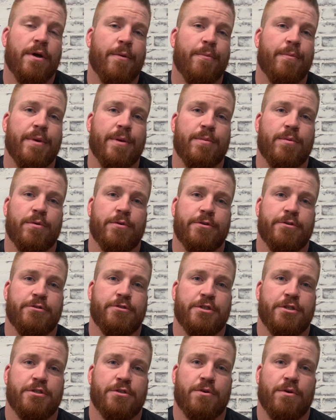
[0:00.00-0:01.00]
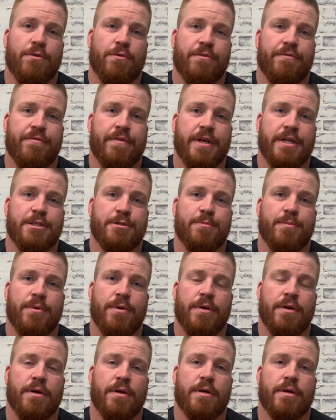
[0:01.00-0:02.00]
People are usually scrolling
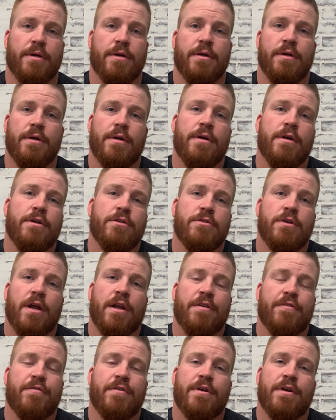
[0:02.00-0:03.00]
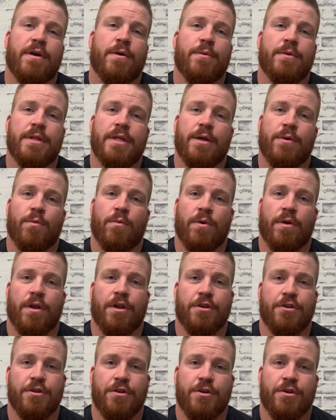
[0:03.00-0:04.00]
Facebook, trying to figure out what they want
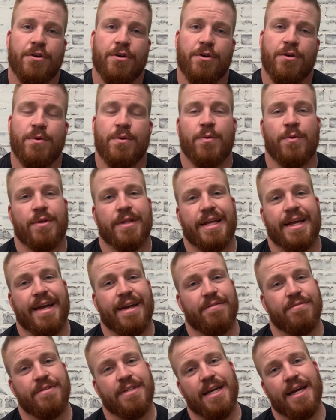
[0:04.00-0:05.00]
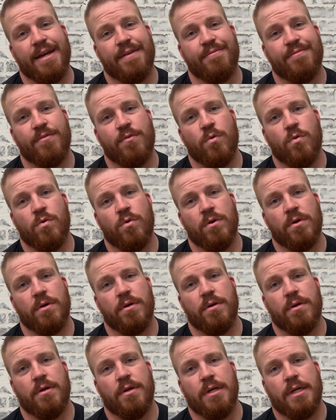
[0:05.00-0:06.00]
to do, what they have time for.
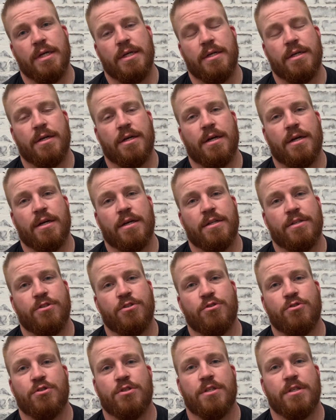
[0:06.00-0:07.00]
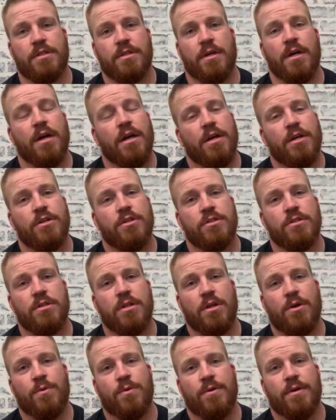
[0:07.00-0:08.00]
It's usually
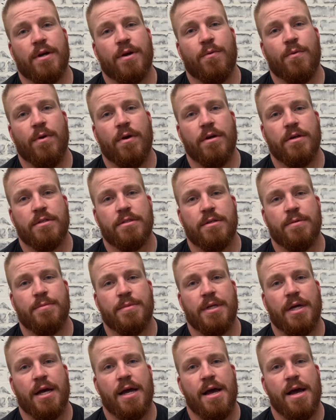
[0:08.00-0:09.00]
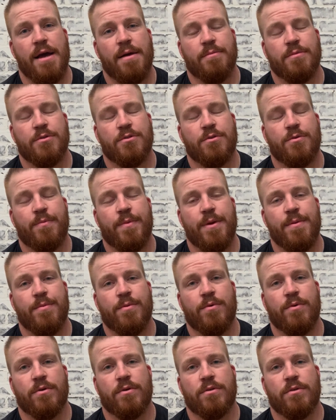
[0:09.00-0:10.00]
slower at work sometimes, so
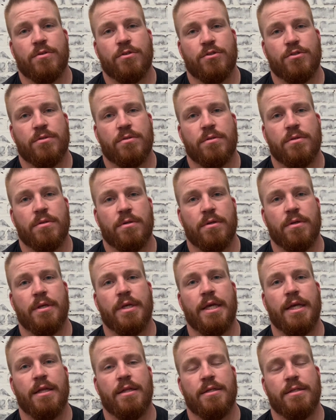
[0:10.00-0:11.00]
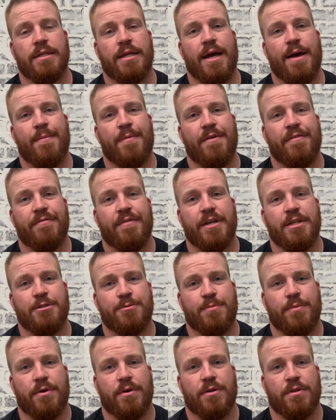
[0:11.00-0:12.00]
people are just killing time on
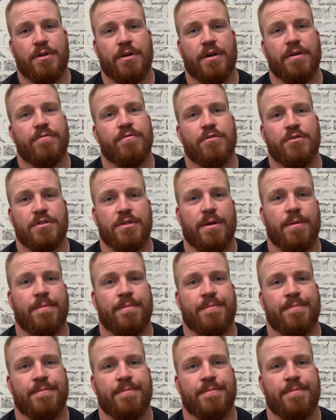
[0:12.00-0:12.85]
Facebook looking for something